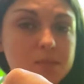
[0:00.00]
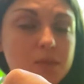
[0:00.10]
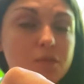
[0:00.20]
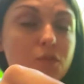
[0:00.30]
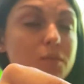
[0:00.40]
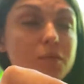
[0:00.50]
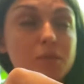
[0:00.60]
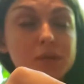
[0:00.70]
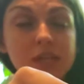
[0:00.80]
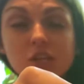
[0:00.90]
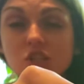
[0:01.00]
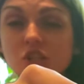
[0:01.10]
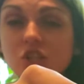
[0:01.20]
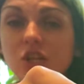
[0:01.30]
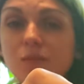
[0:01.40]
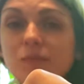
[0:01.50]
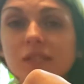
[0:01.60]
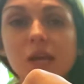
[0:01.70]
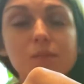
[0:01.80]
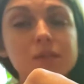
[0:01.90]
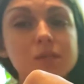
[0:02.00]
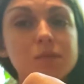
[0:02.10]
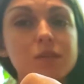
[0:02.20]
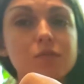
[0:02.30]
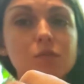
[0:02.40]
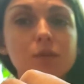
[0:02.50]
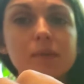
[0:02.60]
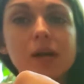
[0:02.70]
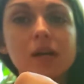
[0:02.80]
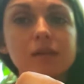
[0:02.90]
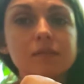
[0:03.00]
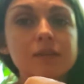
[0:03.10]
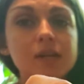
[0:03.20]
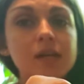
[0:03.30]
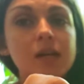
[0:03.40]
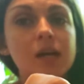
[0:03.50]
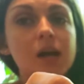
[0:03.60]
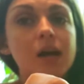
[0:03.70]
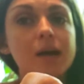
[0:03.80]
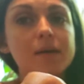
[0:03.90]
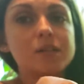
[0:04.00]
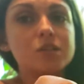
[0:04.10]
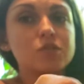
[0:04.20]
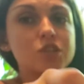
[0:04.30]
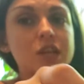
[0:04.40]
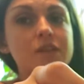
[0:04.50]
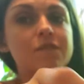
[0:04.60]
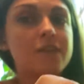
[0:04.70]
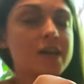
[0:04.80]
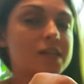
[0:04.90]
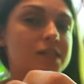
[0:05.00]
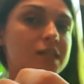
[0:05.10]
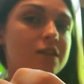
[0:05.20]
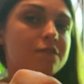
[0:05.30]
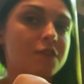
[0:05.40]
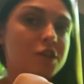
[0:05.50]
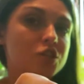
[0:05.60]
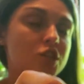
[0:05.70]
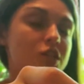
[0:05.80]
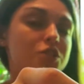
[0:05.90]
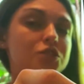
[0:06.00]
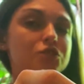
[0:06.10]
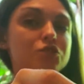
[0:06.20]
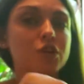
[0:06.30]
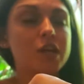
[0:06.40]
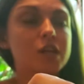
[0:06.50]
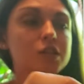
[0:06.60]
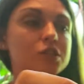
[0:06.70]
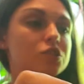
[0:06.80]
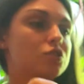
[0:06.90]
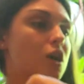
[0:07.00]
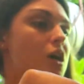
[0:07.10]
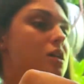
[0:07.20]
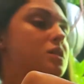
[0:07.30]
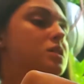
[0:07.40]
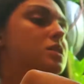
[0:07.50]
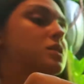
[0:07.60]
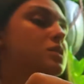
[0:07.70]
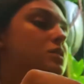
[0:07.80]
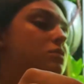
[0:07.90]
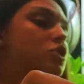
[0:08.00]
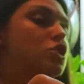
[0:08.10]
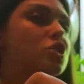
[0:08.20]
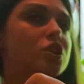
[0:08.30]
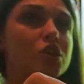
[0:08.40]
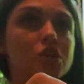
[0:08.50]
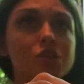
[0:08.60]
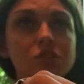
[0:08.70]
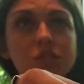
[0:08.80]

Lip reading: in the form of a relationship, escapism in the form of indulging in fantasy, fiction, drink, drugs, sugars,